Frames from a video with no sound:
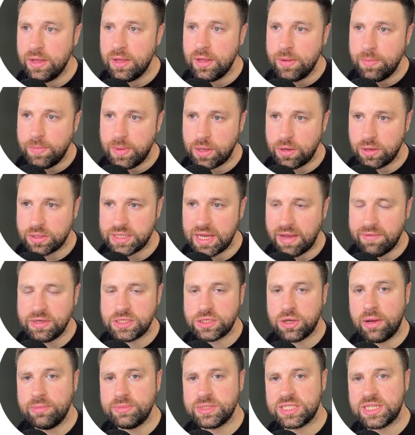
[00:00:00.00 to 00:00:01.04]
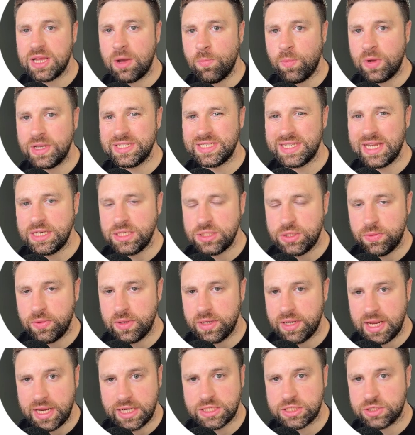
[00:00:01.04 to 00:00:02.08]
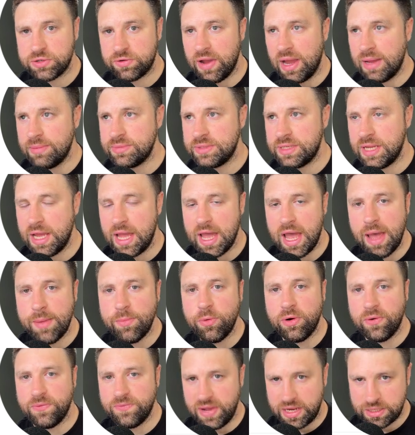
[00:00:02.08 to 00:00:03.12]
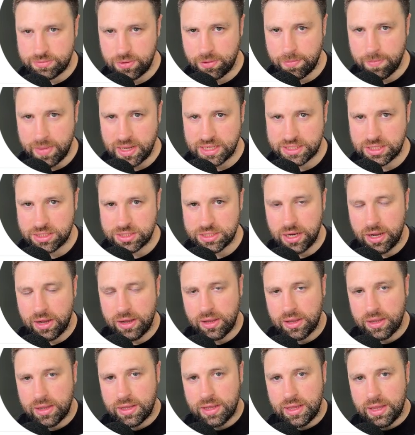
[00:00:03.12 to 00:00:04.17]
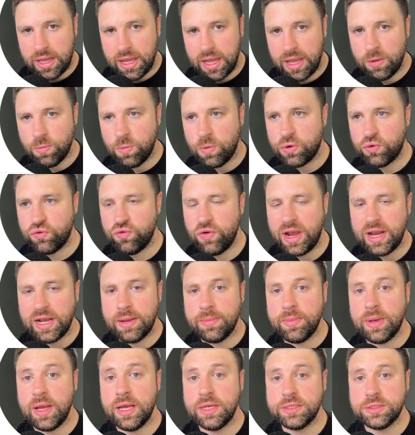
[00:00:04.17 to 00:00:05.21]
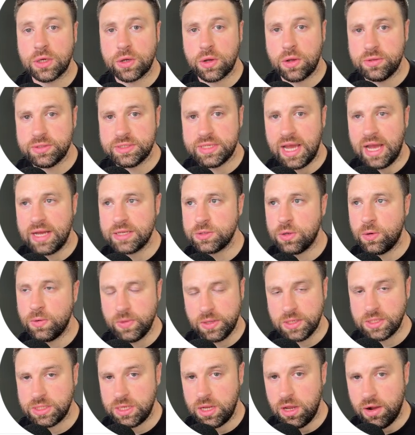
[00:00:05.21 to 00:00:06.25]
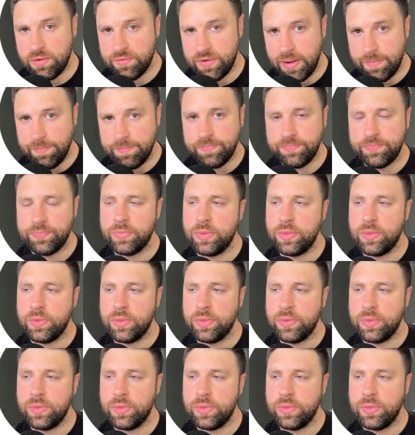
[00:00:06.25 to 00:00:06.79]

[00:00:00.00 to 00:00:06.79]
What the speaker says: because every time someone sends you an Instagram DM or Facebook Messenger, it will create them as a contact on the CRM.